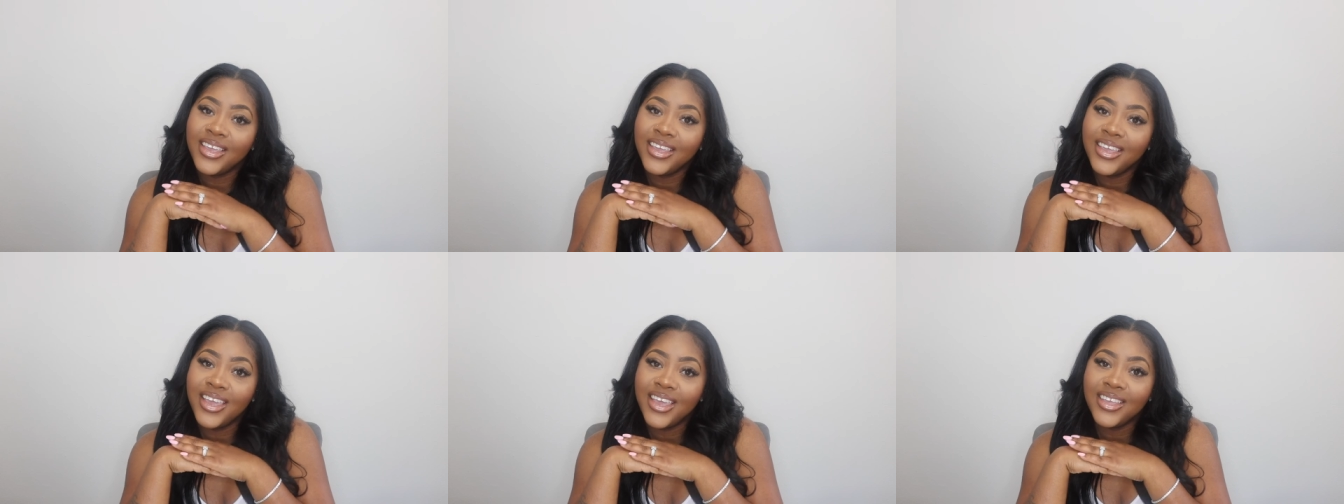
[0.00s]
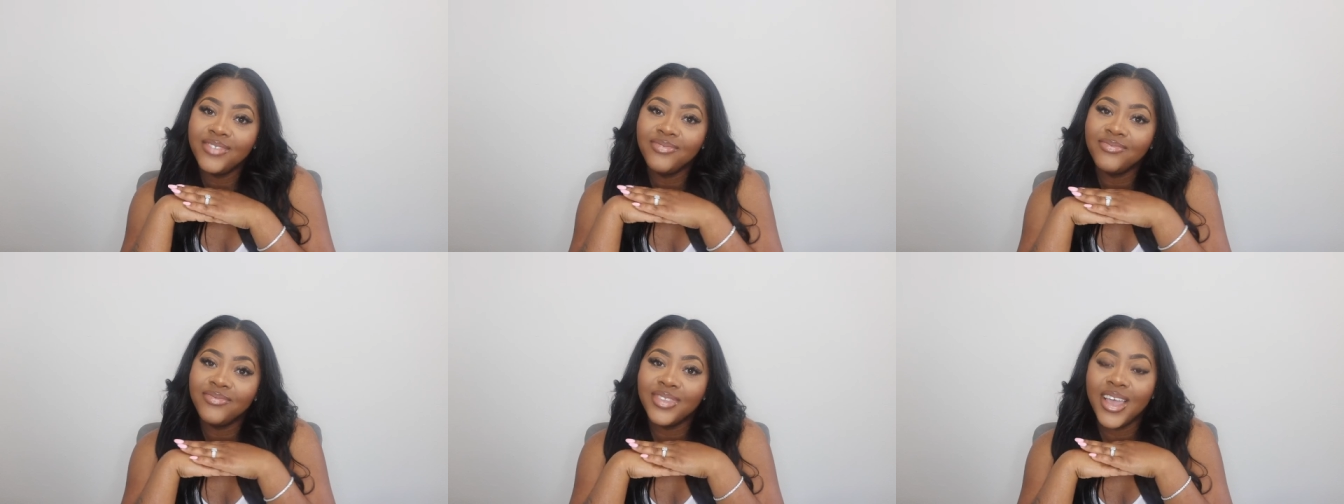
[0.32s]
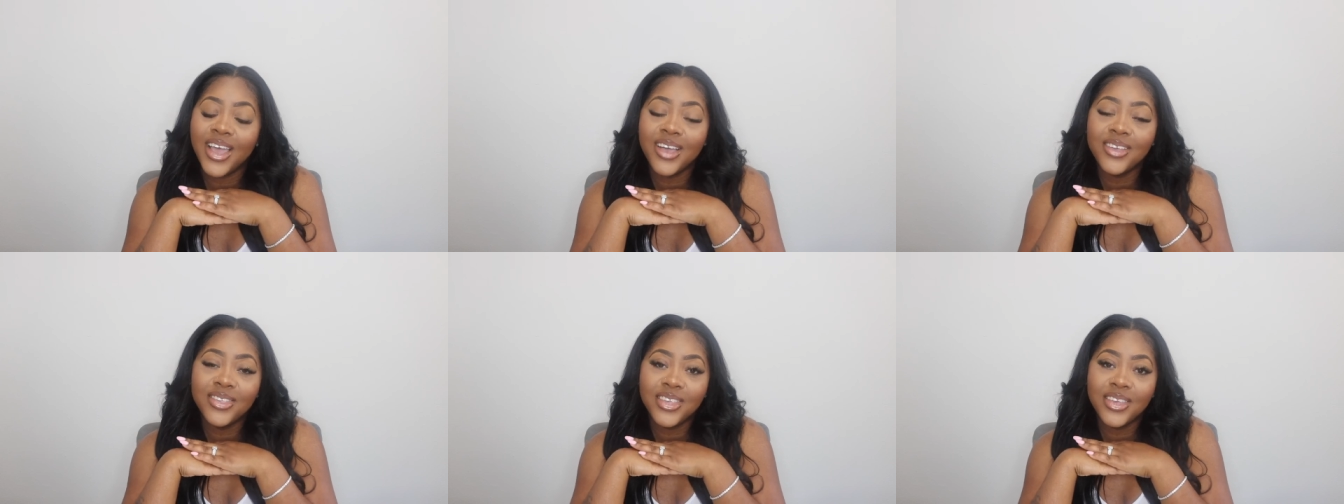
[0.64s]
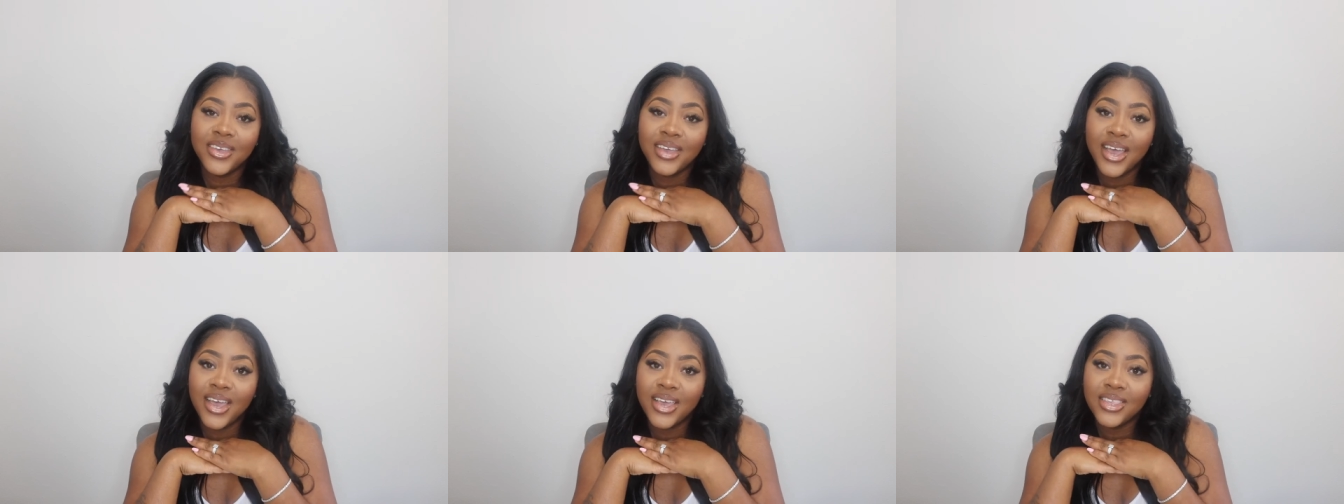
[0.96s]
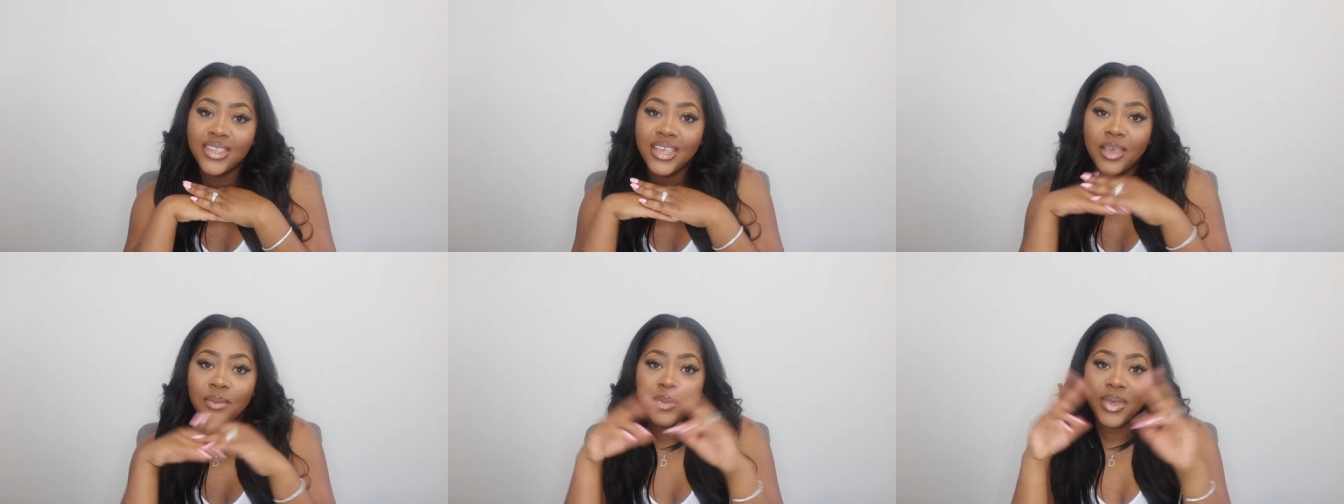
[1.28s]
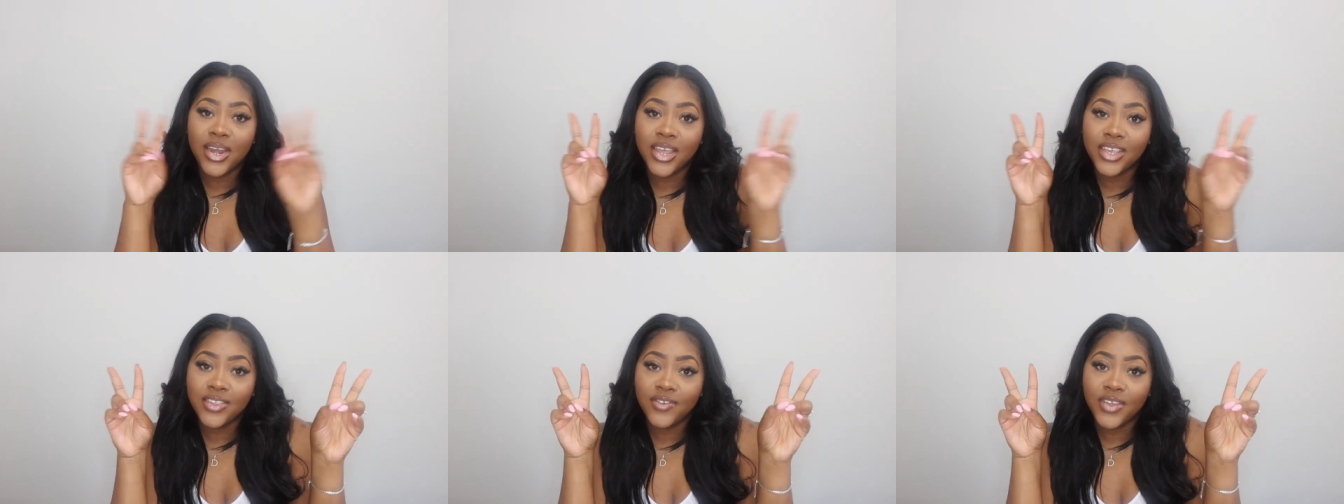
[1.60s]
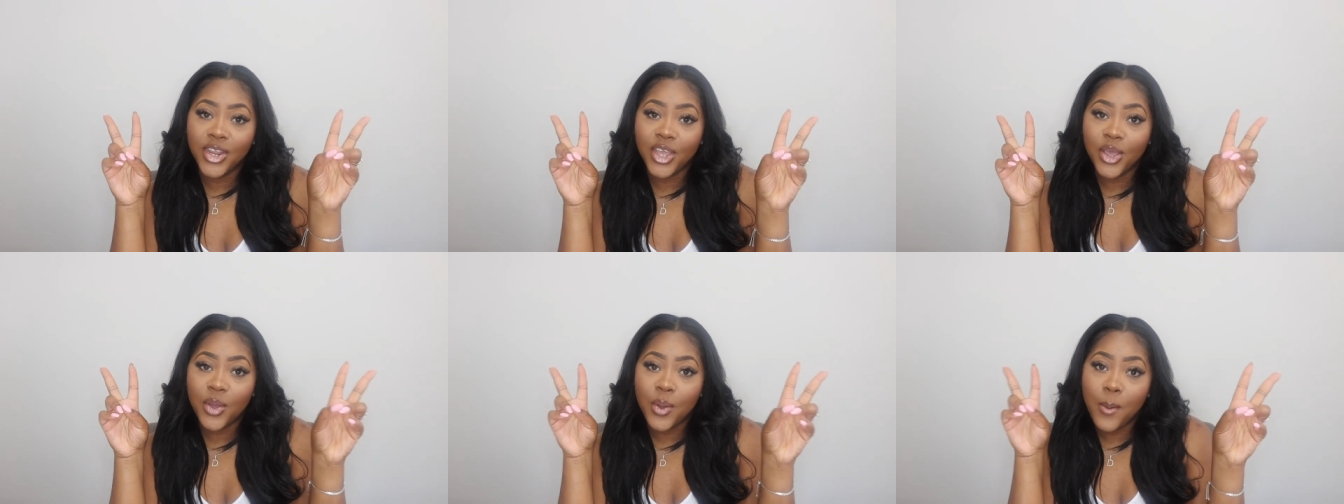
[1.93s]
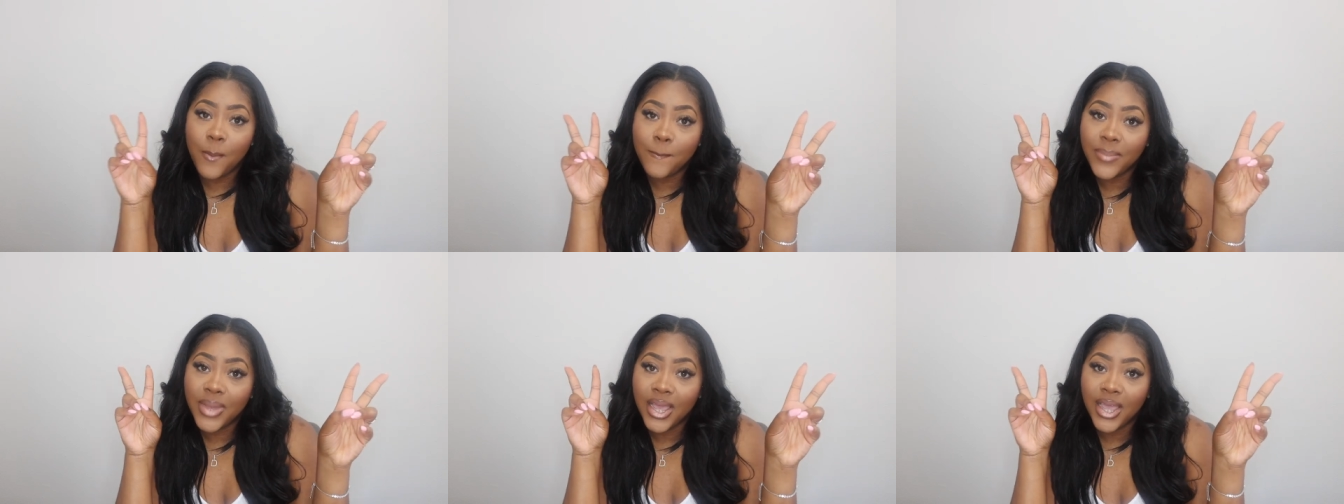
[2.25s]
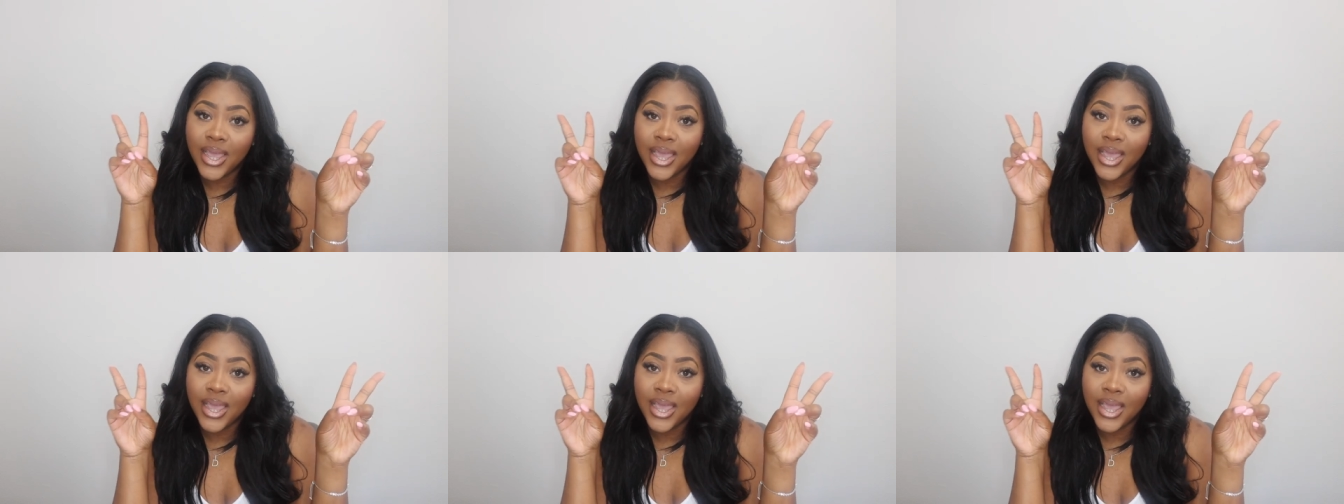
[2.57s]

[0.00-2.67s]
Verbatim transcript: yeah, I'll see you guys in my next video. Bye